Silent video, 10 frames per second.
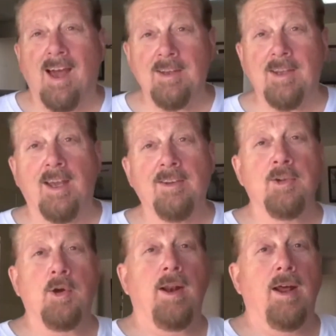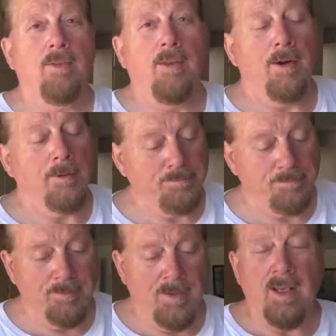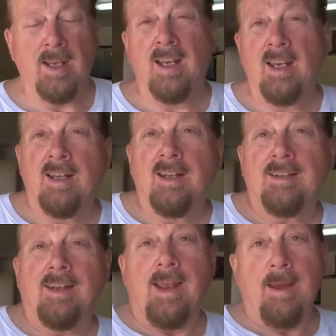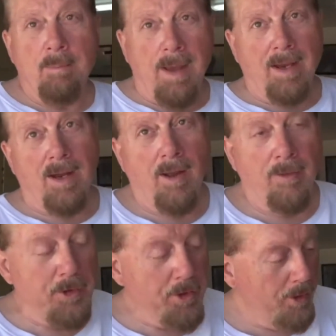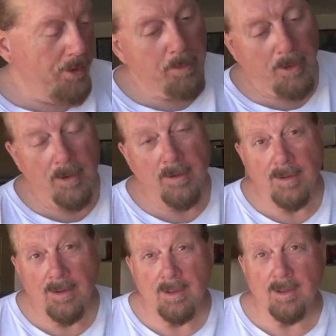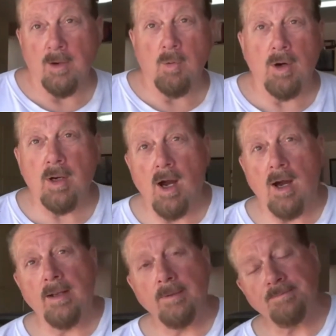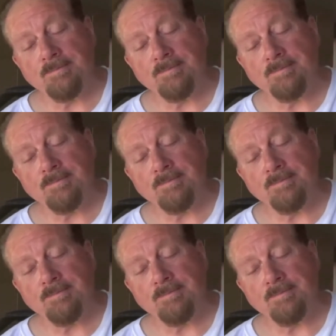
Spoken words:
you guys doing out there? Today I'm back on the Dirty Bird. Gonna work on it.